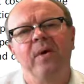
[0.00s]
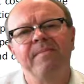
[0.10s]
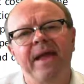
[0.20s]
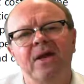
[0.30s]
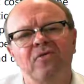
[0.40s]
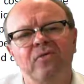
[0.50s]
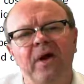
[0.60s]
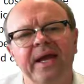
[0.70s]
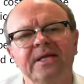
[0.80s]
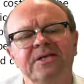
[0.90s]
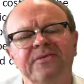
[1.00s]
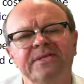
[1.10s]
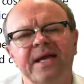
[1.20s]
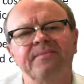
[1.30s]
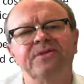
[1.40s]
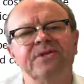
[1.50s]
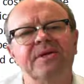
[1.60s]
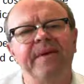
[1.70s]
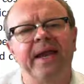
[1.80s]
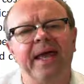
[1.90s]
we make a range of
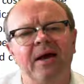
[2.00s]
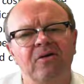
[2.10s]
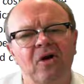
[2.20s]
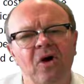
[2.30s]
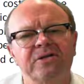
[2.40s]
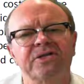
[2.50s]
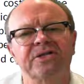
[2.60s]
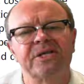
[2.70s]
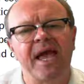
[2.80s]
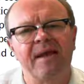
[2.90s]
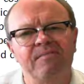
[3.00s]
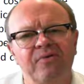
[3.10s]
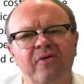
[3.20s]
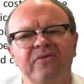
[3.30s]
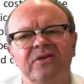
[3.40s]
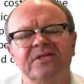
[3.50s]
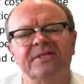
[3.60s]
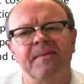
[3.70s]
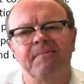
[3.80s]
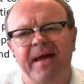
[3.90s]
assumptions about how costs and
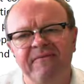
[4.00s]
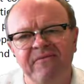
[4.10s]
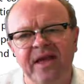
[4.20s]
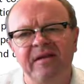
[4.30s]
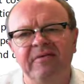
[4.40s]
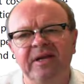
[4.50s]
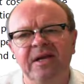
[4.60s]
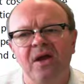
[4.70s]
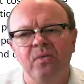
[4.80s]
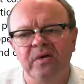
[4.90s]
profits may vary